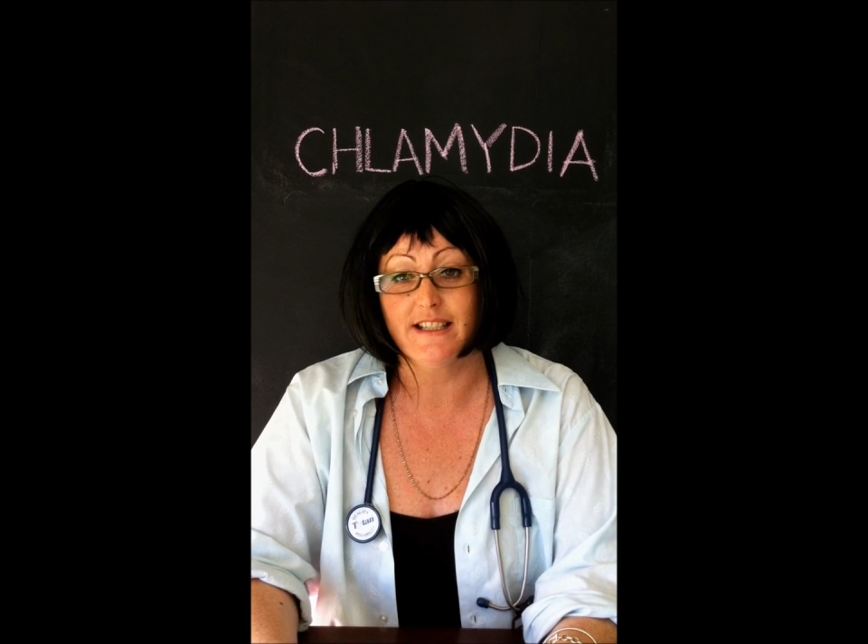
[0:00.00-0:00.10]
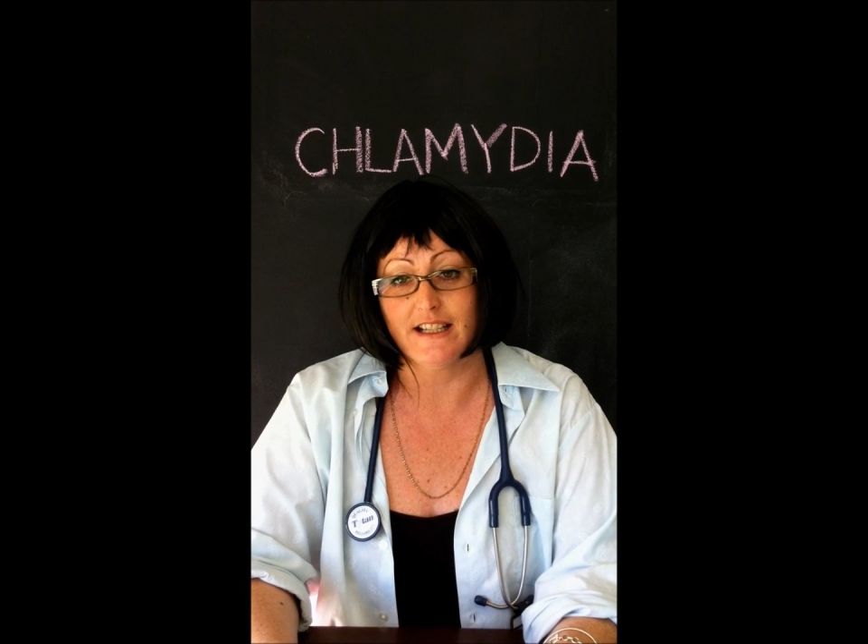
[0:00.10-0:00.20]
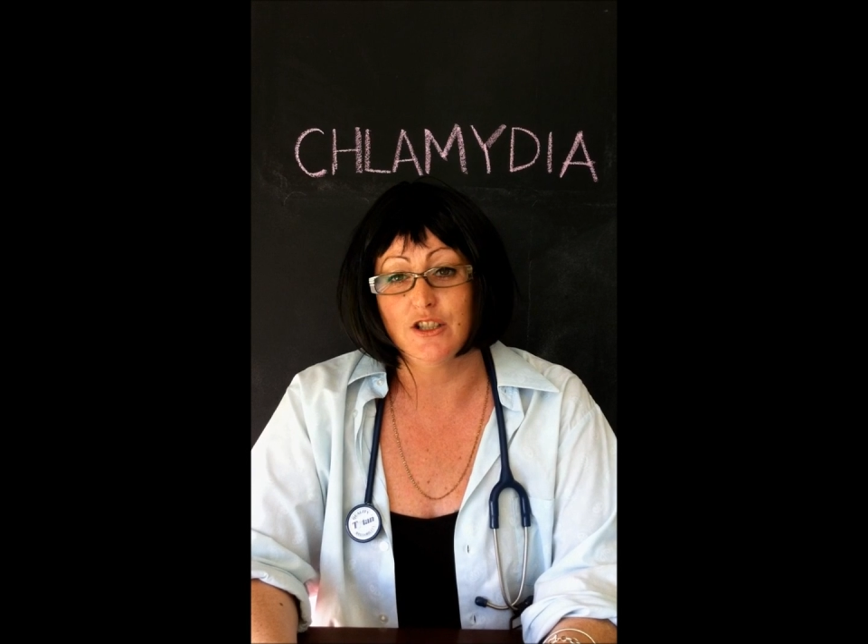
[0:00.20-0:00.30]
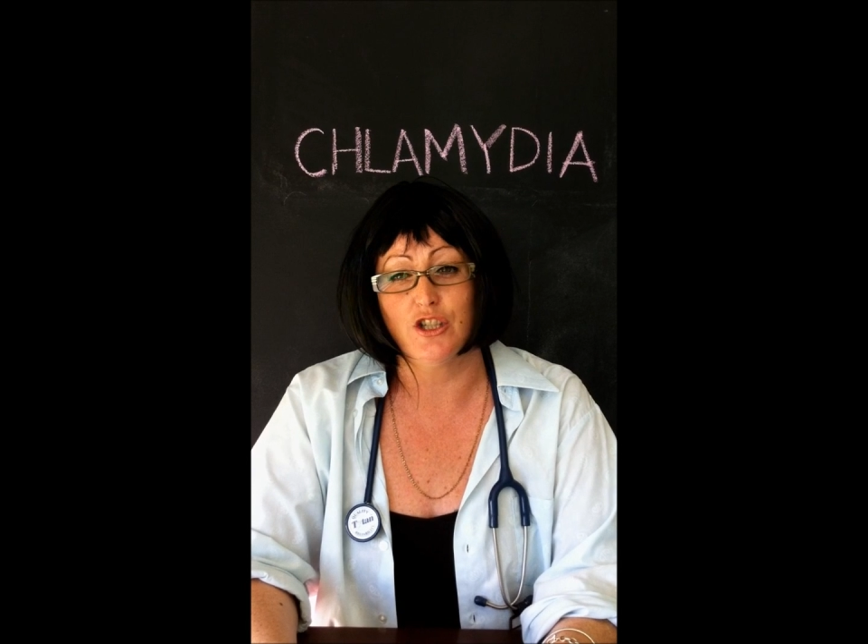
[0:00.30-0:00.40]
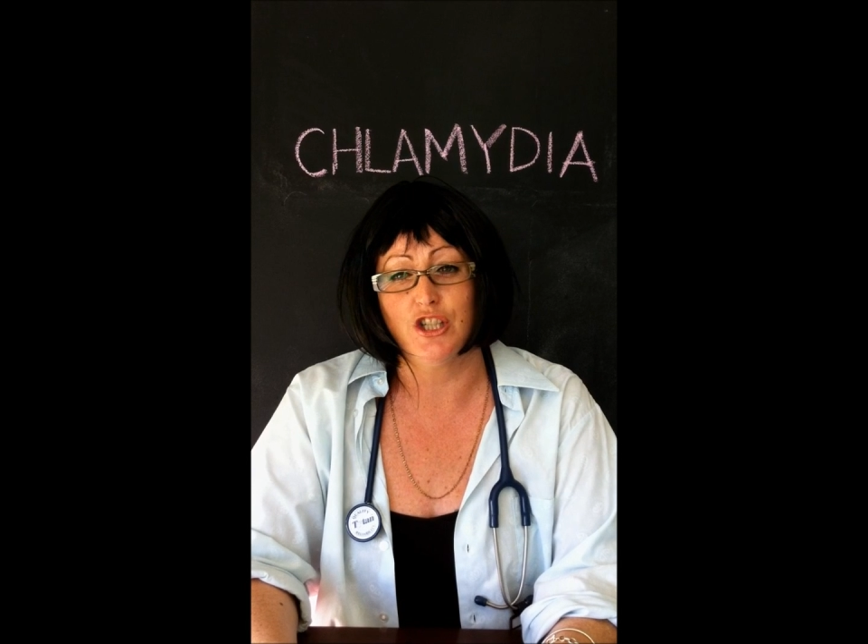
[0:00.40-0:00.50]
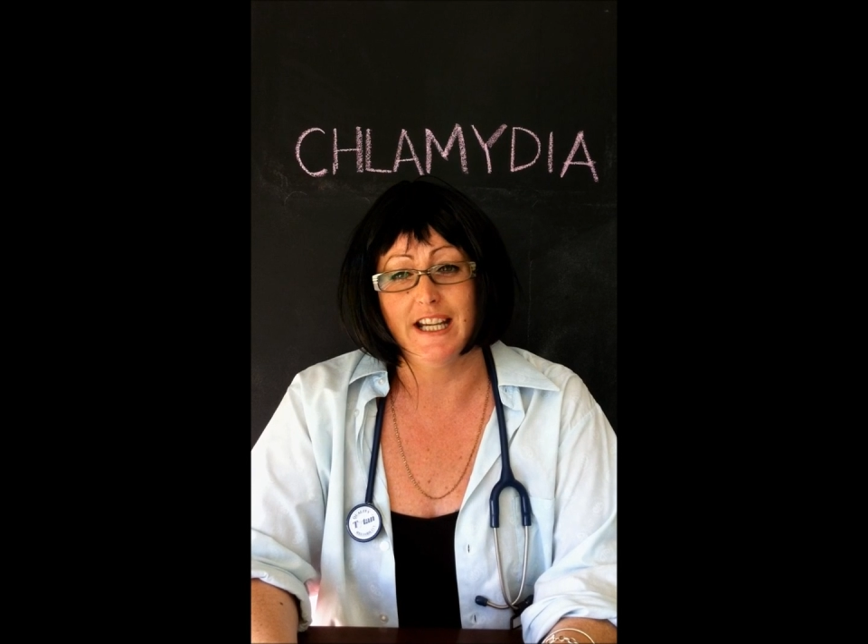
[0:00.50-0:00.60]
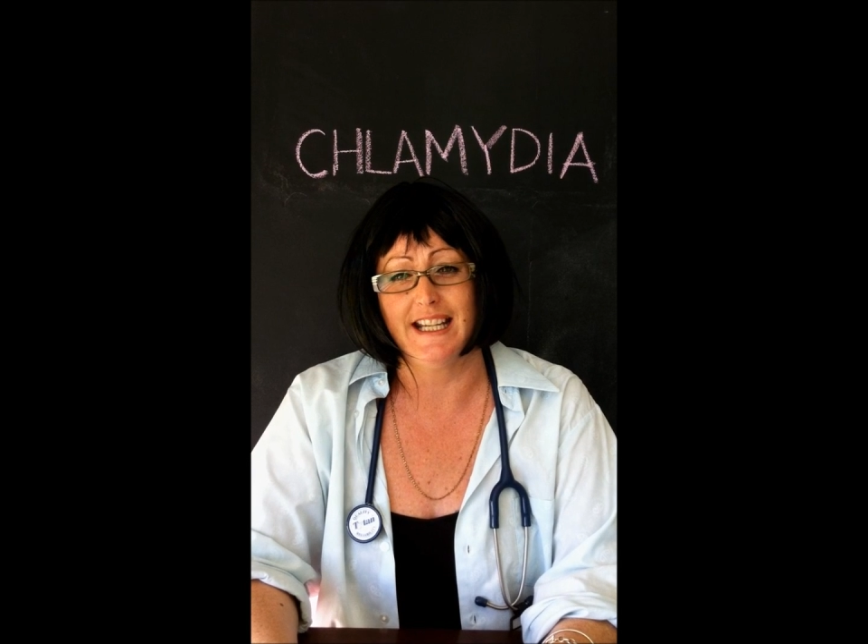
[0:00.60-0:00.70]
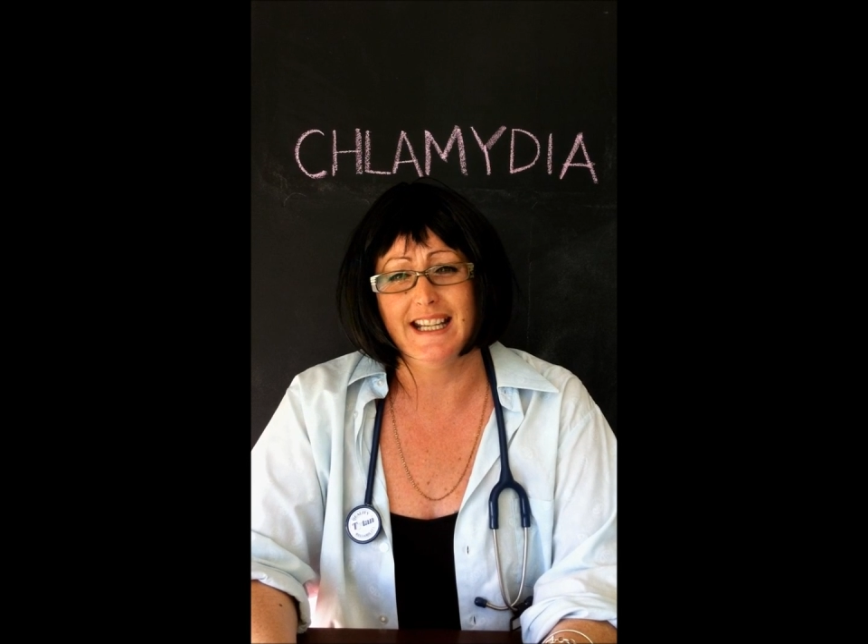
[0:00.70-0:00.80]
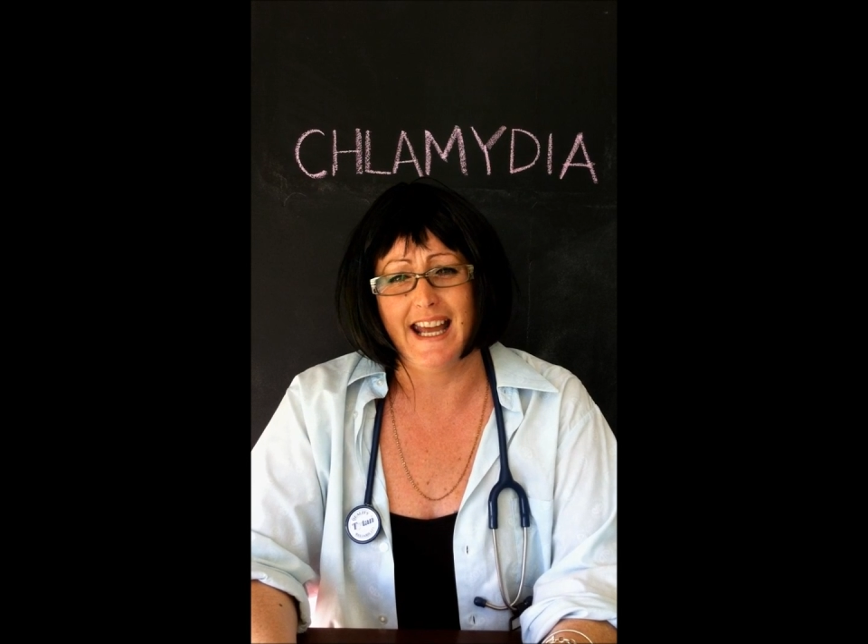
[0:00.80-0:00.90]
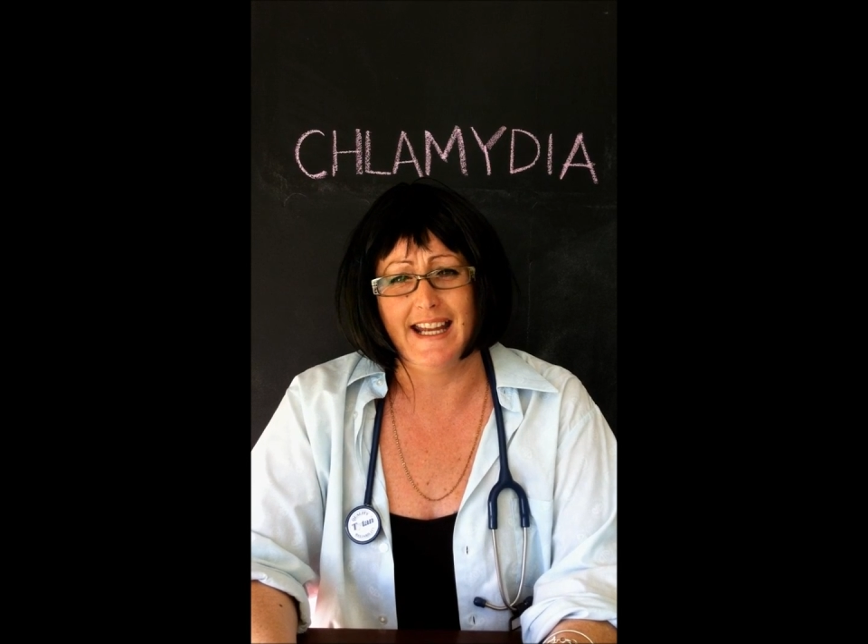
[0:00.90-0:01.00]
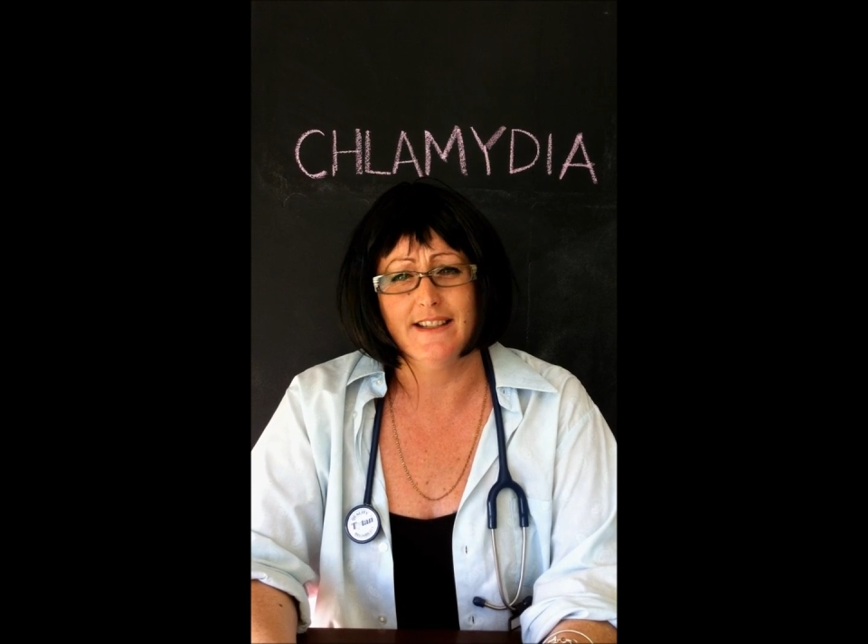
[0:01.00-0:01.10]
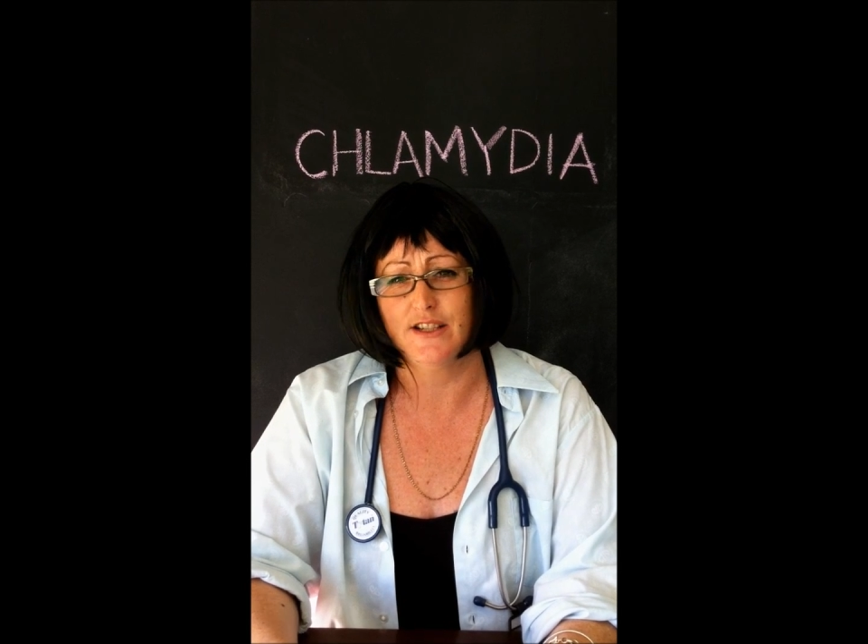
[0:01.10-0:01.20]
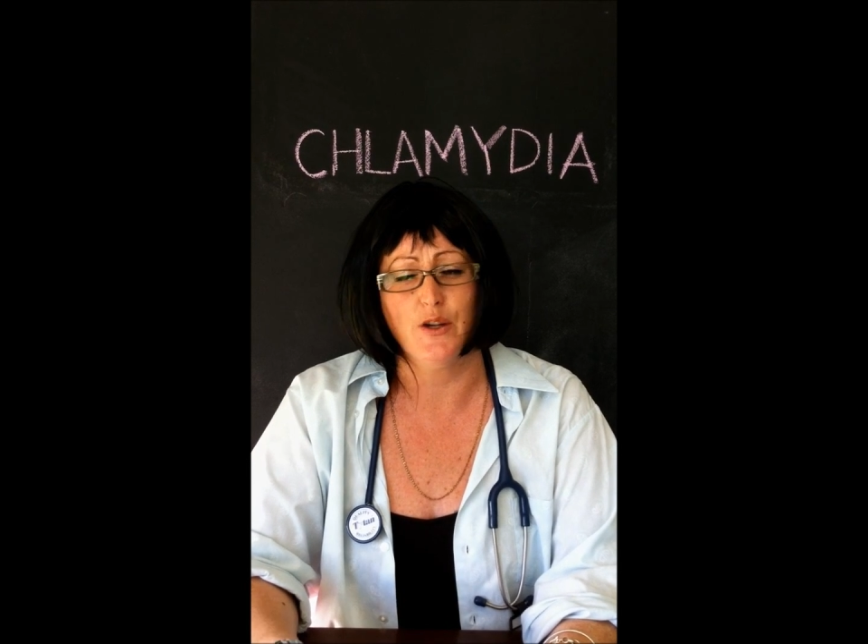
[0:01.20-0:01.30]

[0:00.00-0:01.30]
such as shaking hands,